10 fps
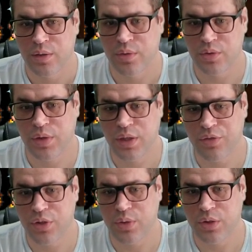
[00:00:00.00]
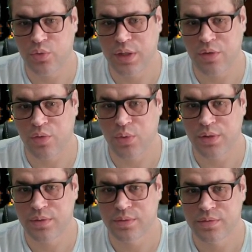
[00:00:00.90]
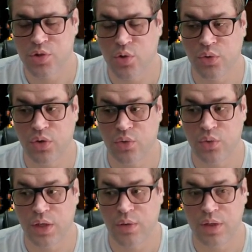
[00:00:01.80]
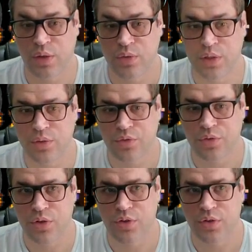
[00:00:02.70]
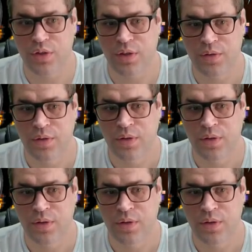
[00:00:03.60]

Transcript: We still have AoEs with everyone. Jo is also inherit El Nino, I forgot to say.